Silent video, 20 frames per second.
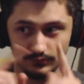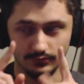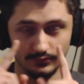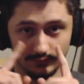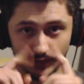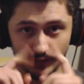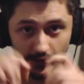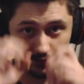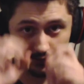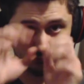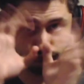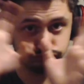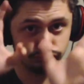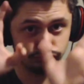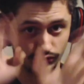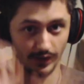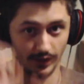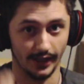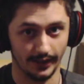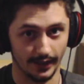Like,
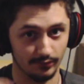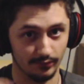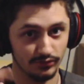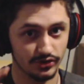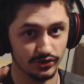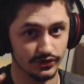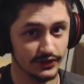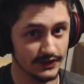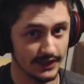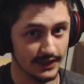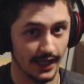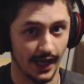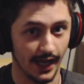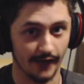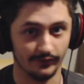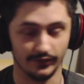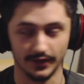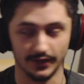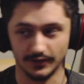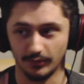like images that
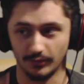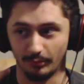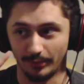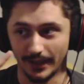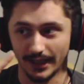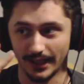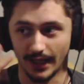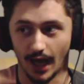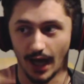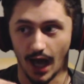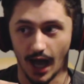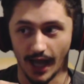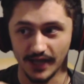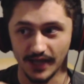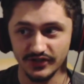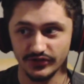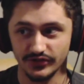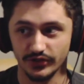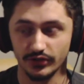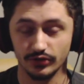have like the big
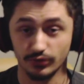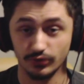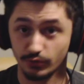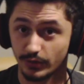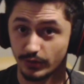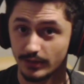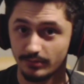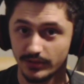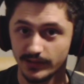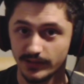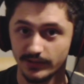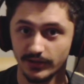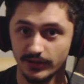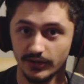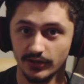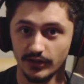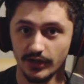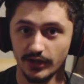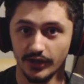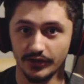eyes that are creepy,
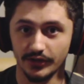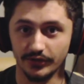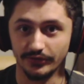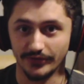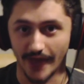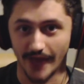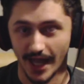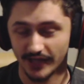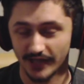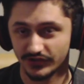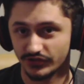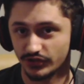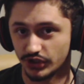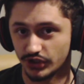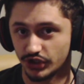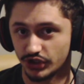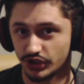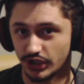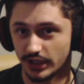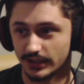that's the
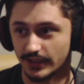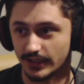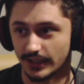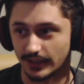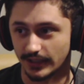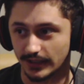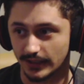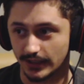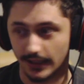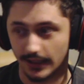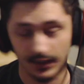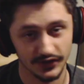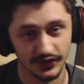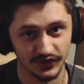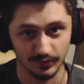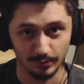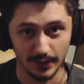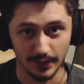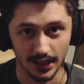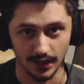shit that
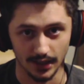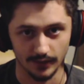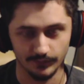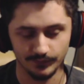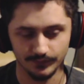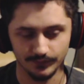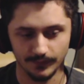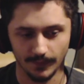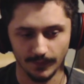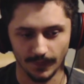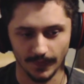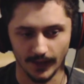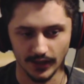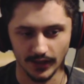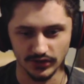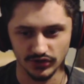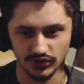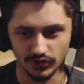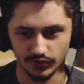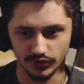gets me.
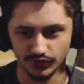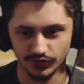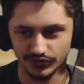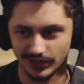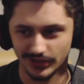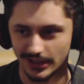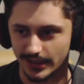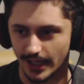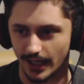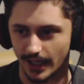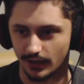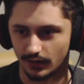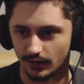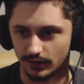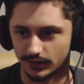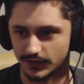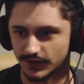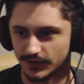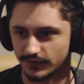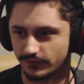And so you'll see that
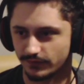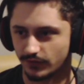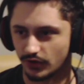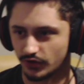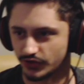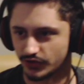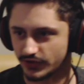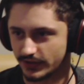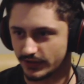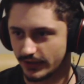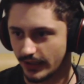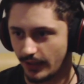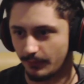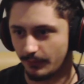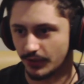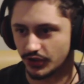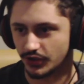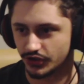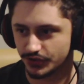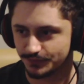on this first
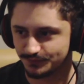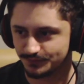image.